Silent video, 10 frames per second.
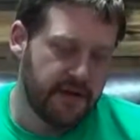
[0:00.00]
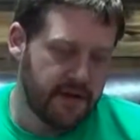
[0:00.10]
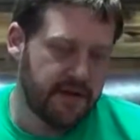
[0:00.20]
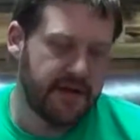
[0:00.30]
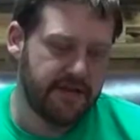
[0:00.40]

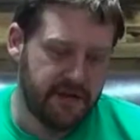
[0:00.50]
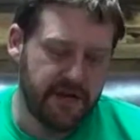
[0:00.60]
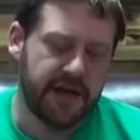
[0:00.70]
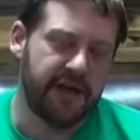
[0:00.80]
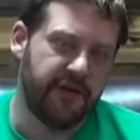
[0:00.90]
It
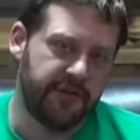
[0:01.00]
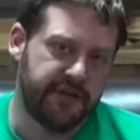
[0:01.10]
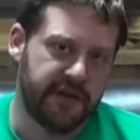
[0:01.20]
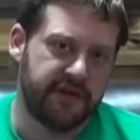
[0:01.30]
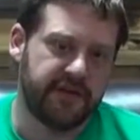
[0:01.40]
definitely helps,
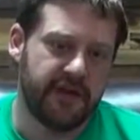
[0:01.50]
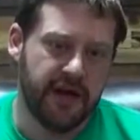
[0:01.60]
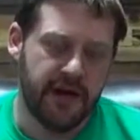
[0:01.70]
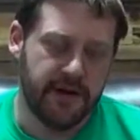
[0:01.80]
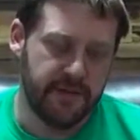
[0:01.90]
yes.
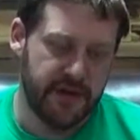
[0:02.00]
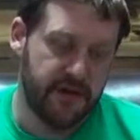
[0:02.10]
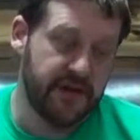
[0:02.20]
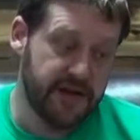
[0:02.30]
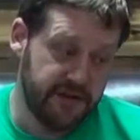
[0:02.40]

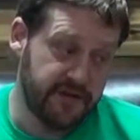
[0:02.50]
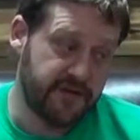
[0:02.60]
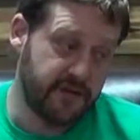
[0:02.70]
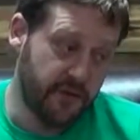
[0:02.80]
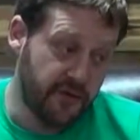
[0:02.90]
And gets you
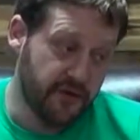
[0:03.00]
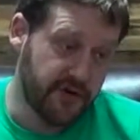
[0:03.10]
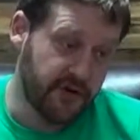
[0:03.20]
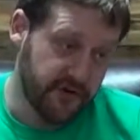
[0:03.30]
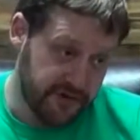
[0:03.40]
some
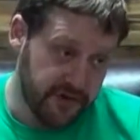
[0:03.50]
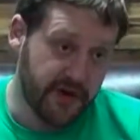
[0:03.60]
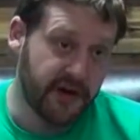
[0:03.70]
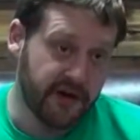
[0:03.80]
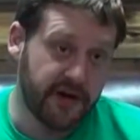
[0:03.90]
more
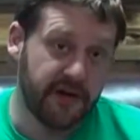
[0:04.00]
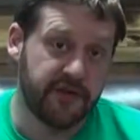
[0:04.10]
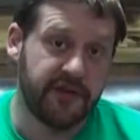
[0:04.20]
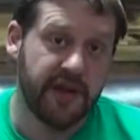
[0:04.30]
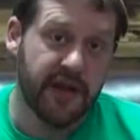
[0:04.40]
scenarios,